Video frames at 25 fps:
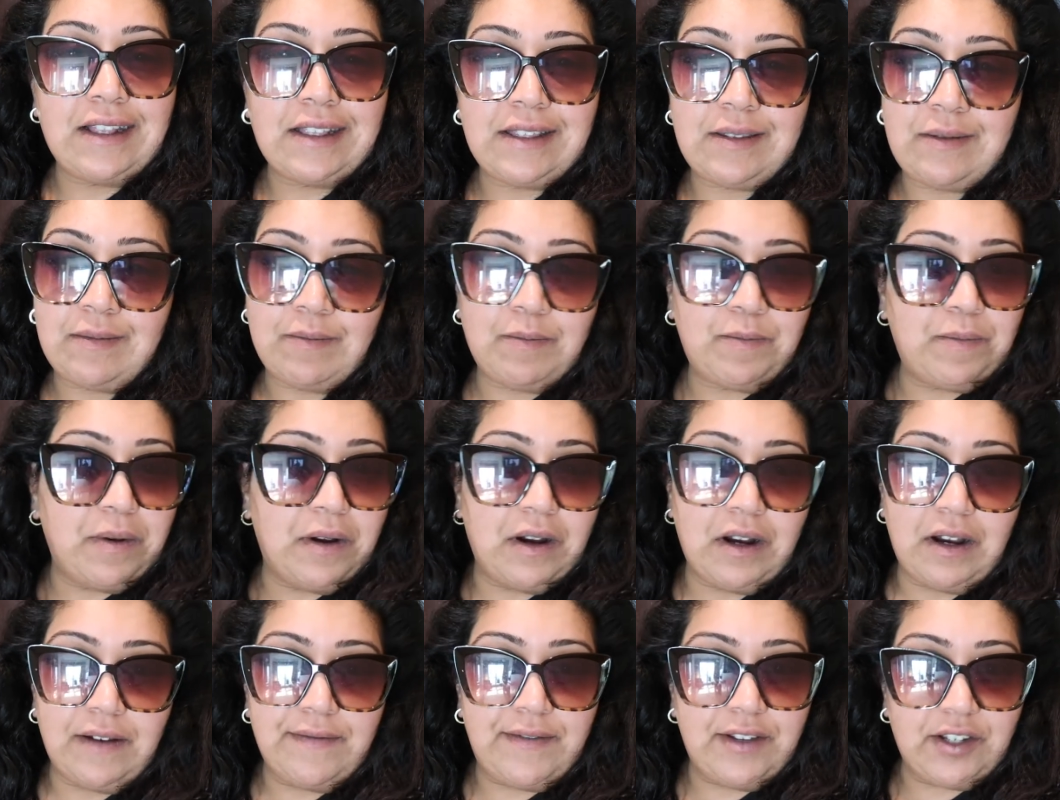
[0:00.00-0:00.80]
It's
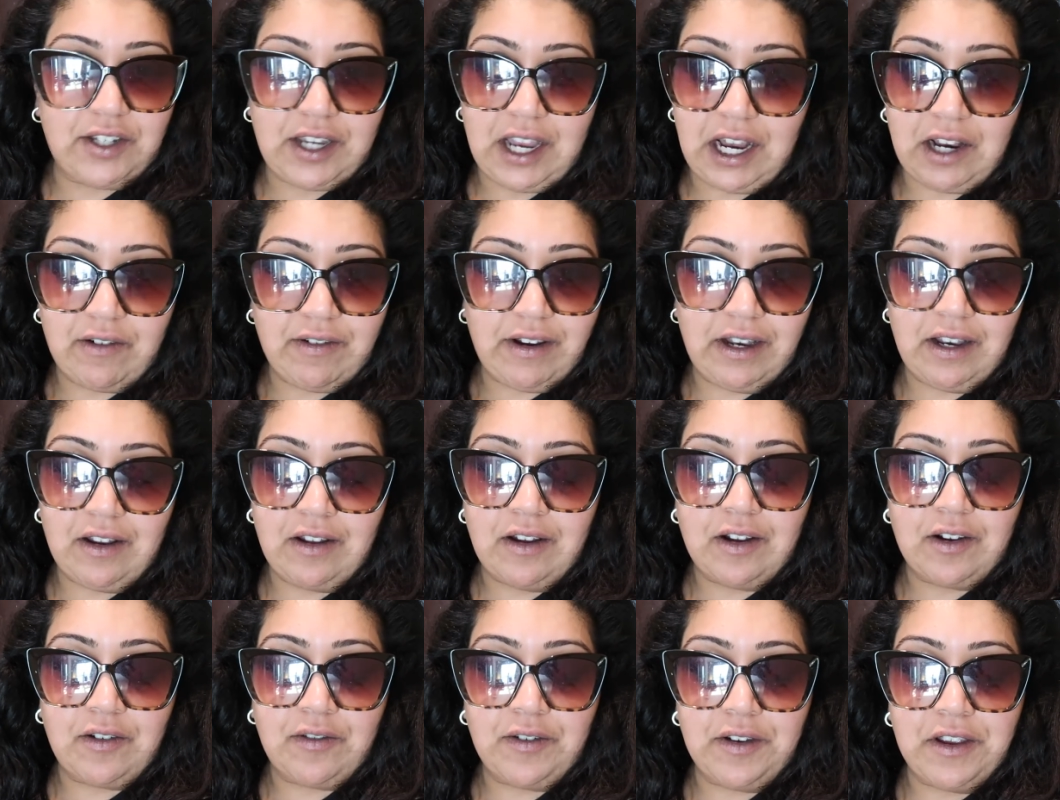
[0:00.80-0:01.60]
part of the Shangri
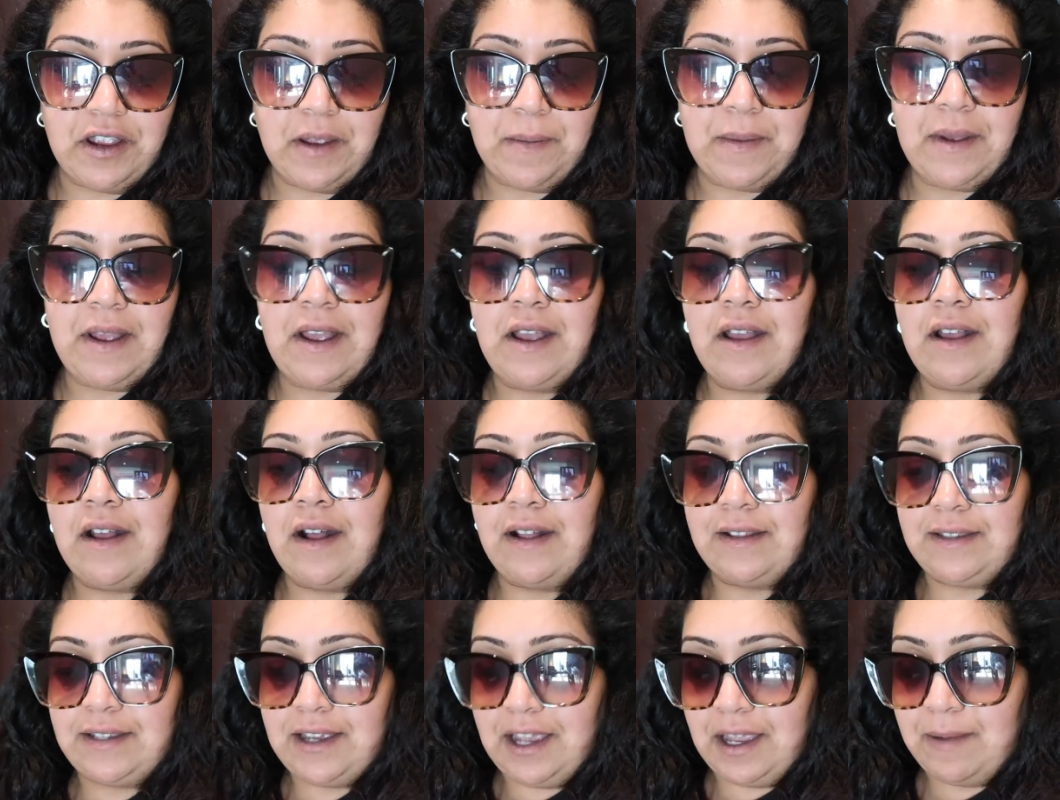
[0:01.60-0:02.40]
La group.
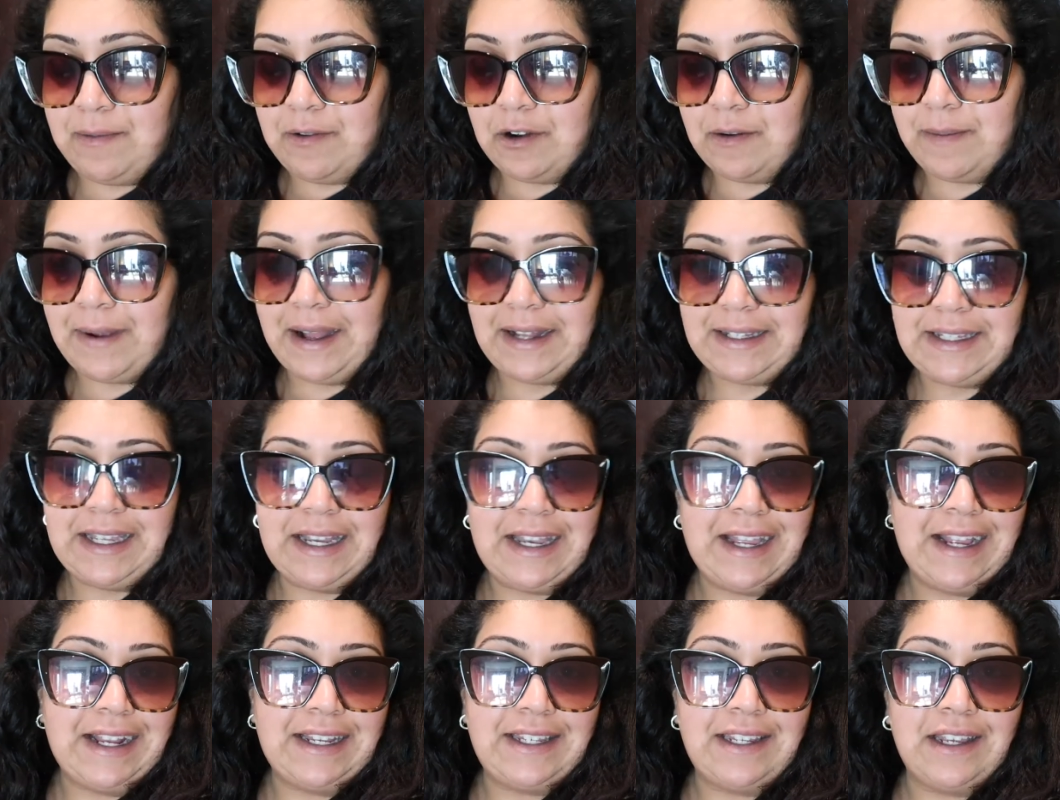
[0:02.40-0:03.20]
I'll tell you more about
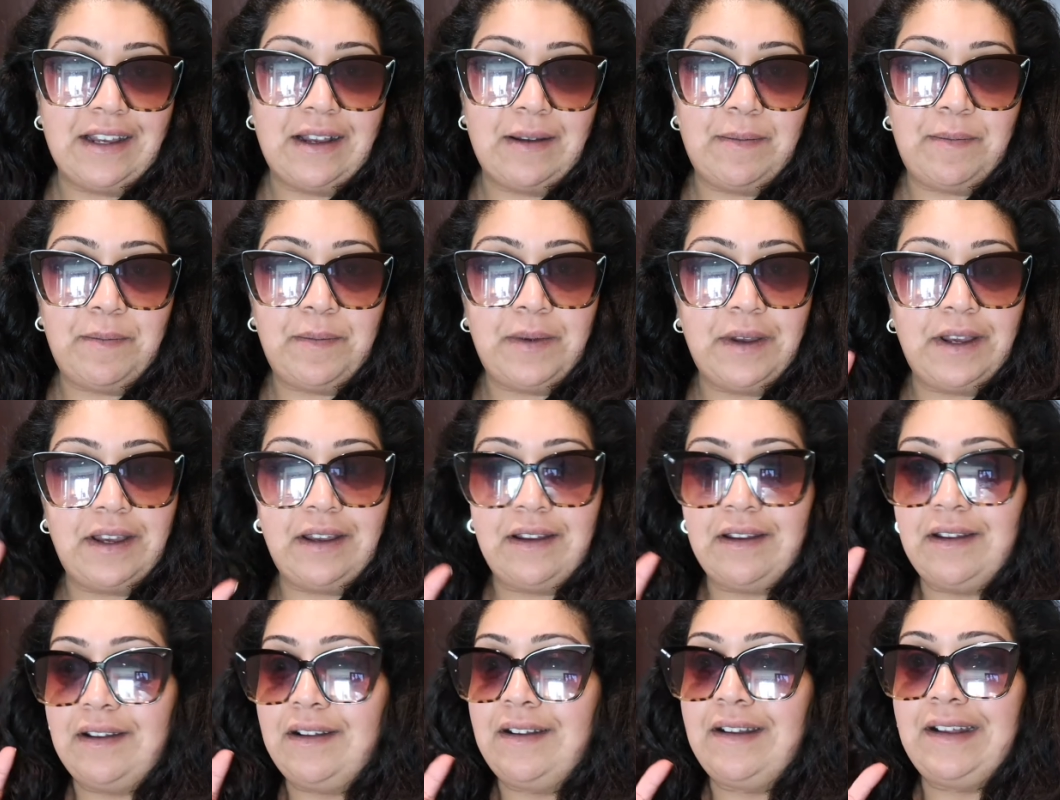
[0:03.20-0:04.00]
it later,
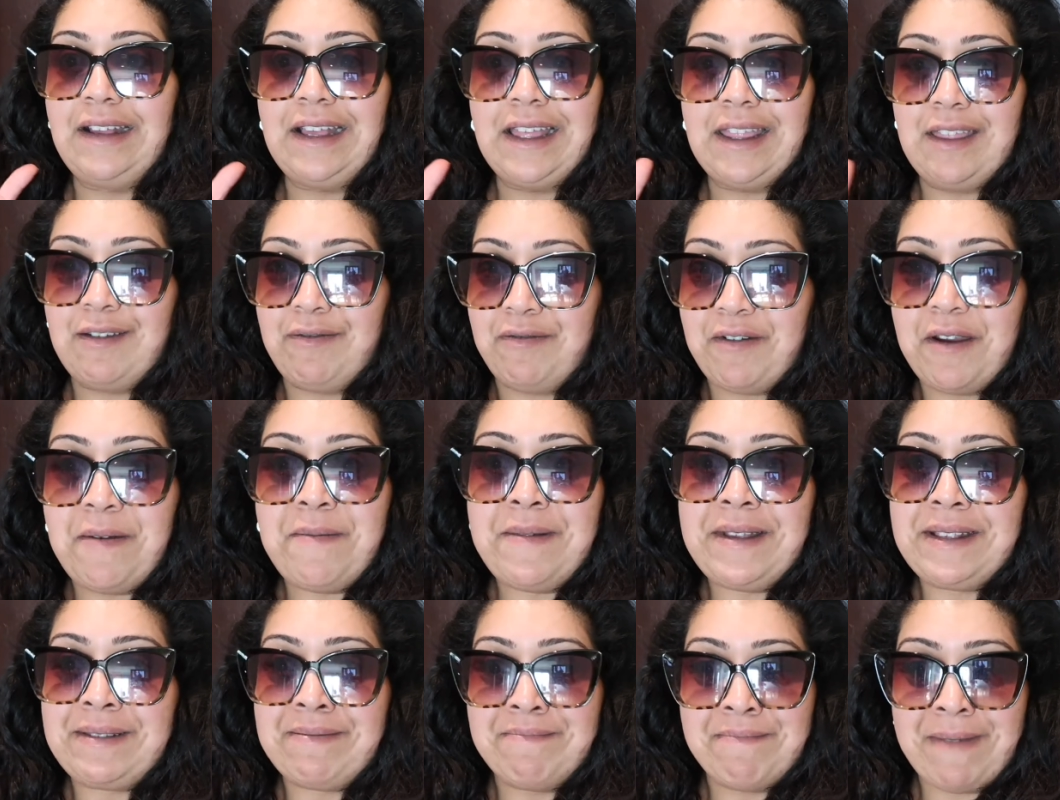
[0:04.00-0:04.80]
but the
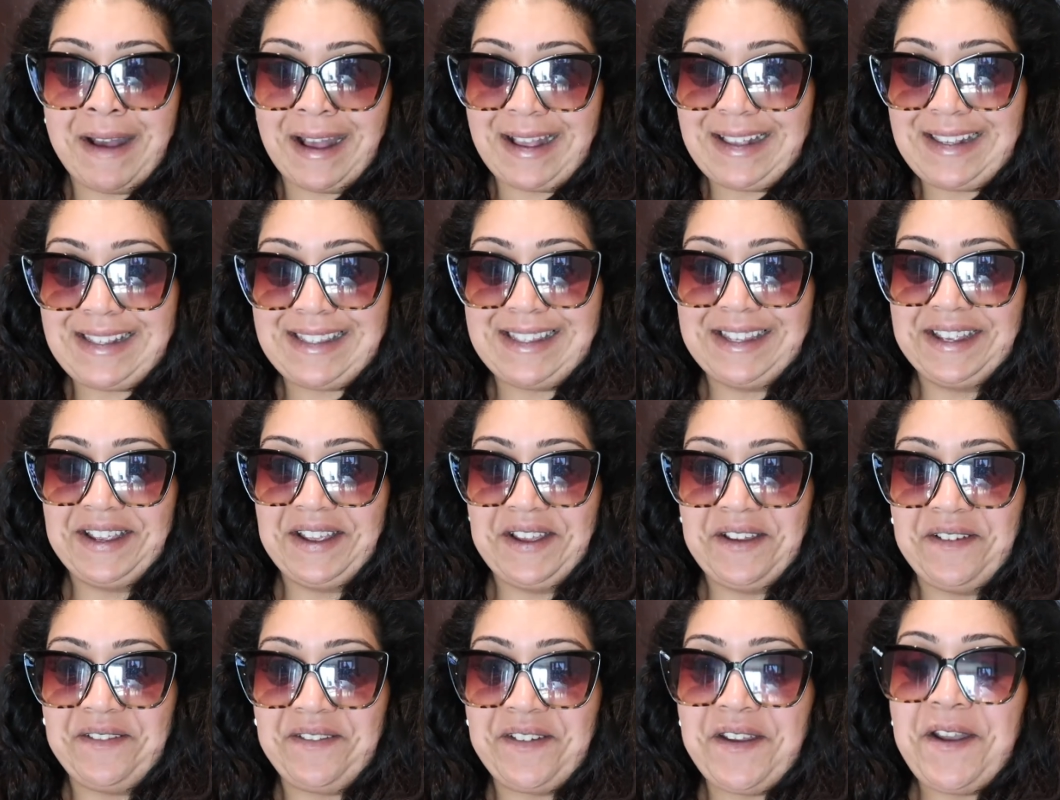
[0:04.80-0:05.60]
room is
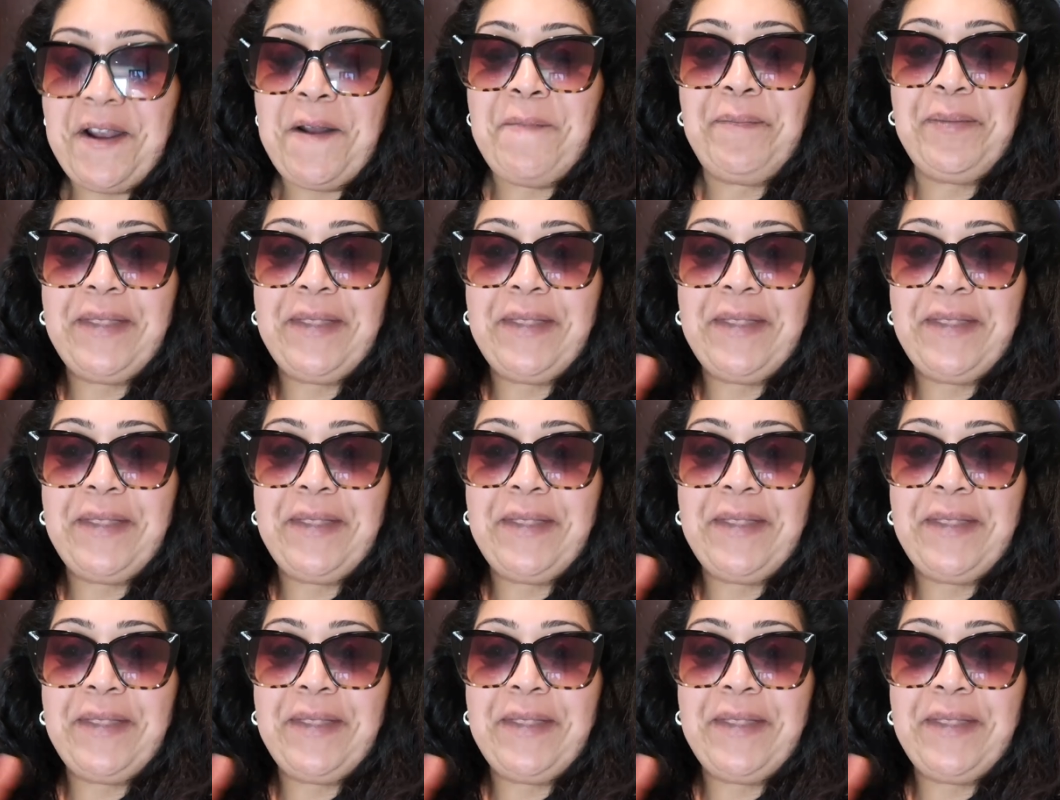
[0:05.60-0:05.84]
massive.